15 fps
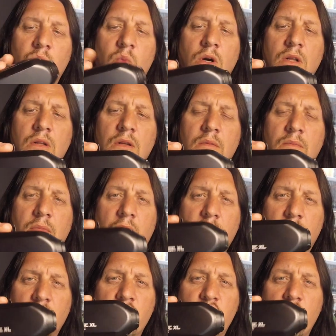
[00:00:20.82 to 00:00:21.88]
Well, I'm
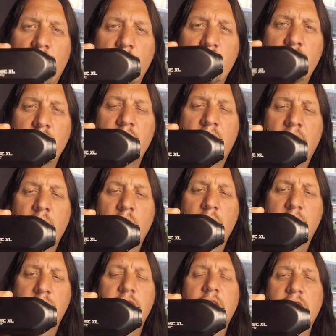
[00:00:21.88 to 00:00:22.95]
going to show you now
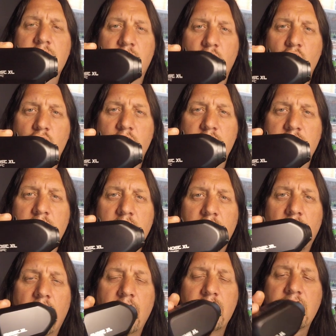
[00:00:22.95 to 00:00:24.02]
the fix for it.
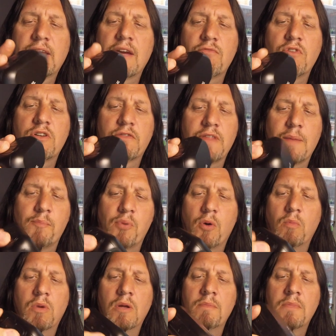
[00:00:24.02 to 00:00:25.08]
How to get rid of that
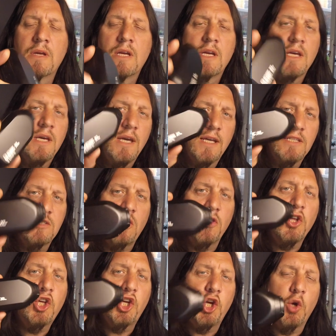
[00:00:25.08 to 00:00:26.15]
problem. It's not
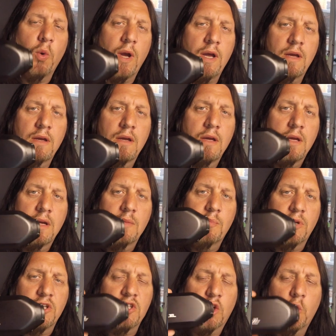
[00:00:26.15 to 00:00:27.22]
the cure,
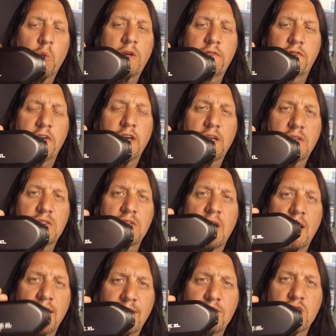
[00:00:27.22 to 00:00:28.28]
but it's a quick fix
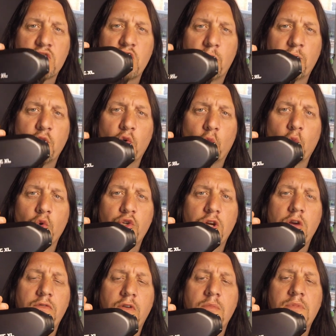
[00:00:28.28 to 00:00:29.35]
I how to stop your
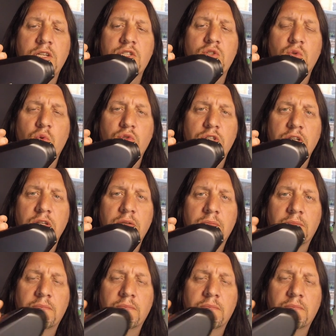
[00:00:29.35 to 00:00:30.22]
audio from distorting.